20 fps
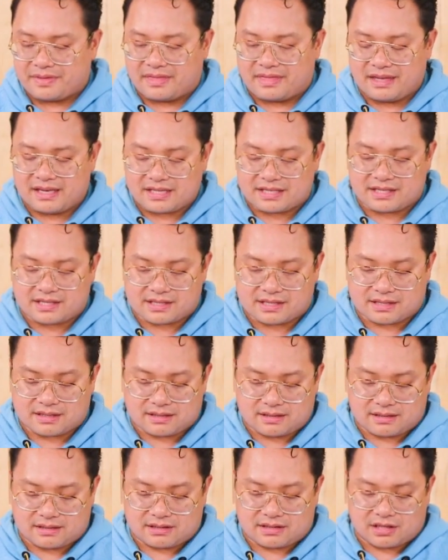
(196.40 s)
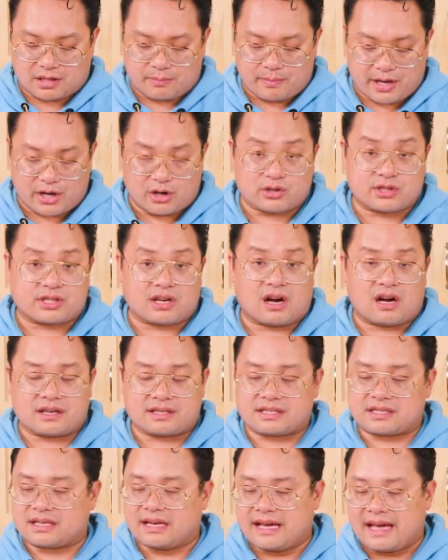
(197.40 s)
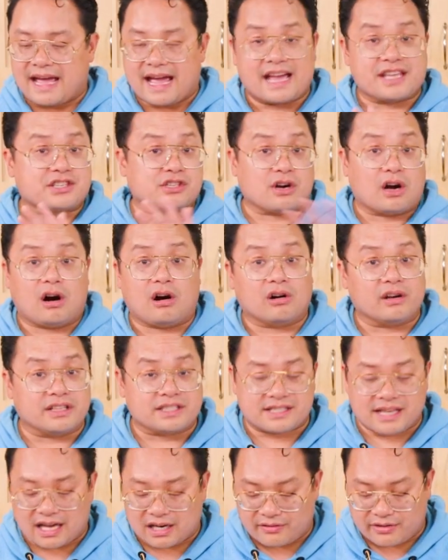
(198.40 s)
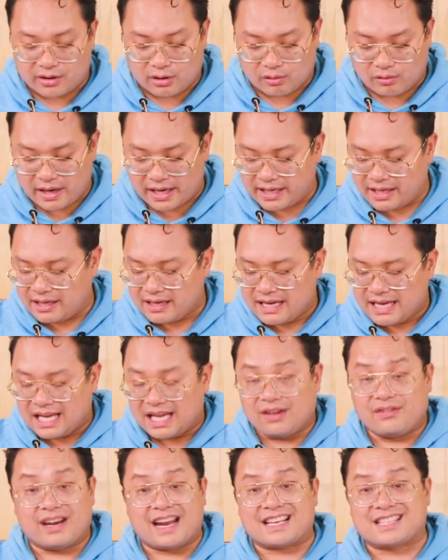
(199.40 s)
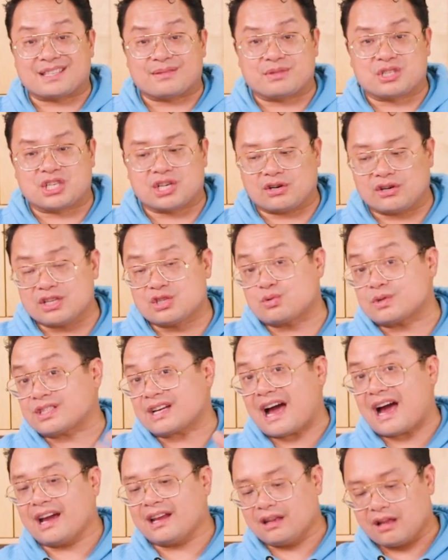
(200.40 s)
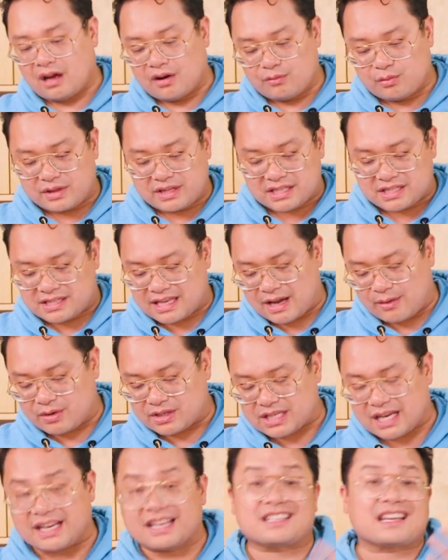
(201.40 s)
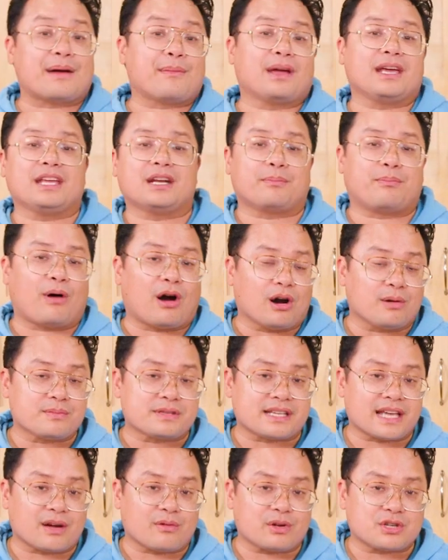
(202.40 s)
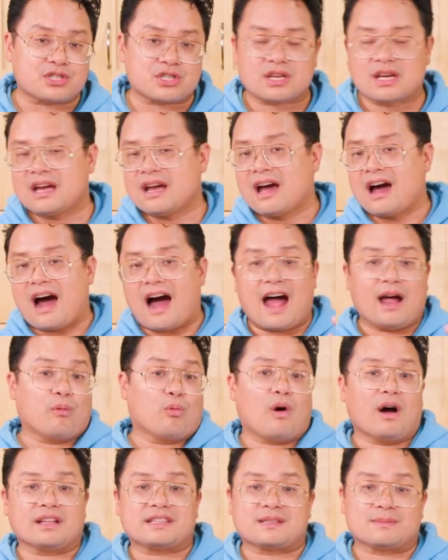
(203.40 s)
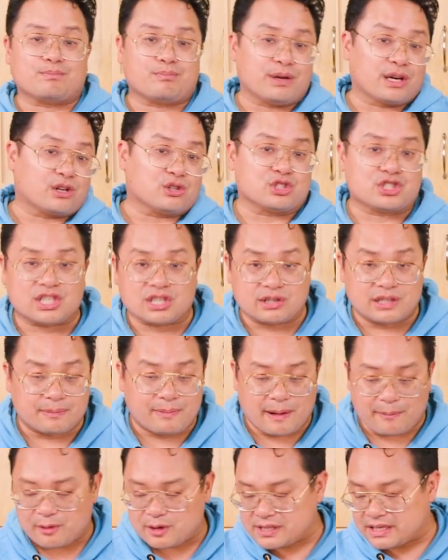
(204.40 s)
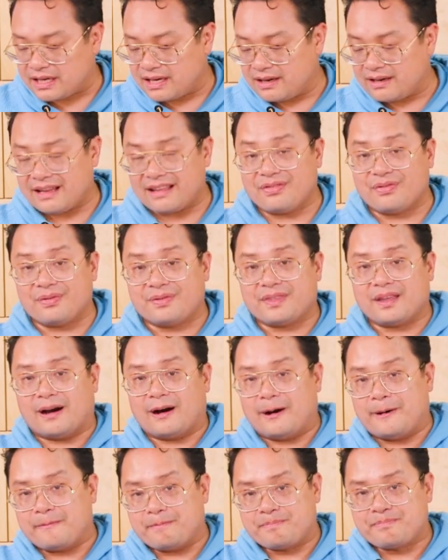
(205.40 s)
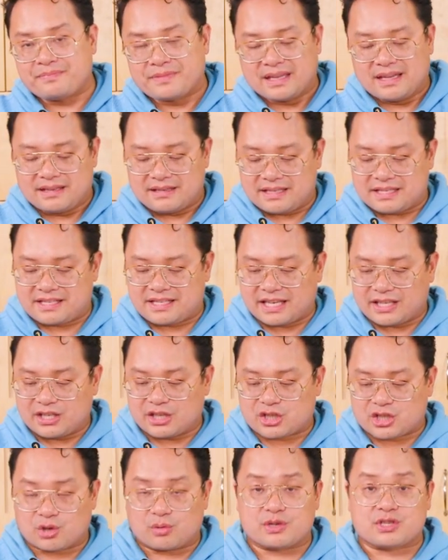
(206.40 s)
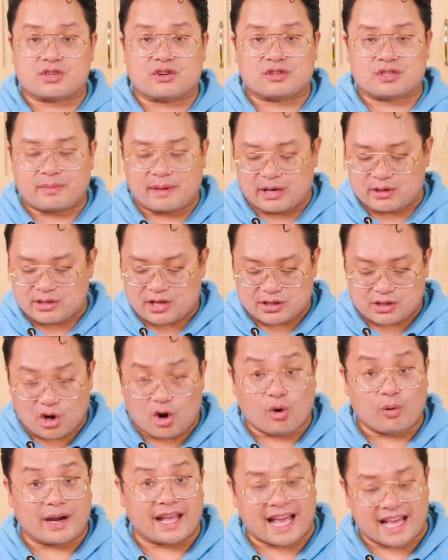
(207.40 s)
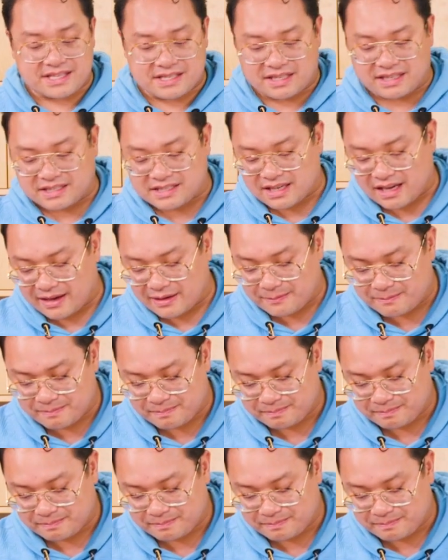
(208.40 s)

This tomato sauce has it all inside of it already. Even has some chilies, which I love with this sandwich. Anytime I eat a parm sandwich, I want some pickled chili peppers in it, and the signature reserve tomato sauce already has it inside.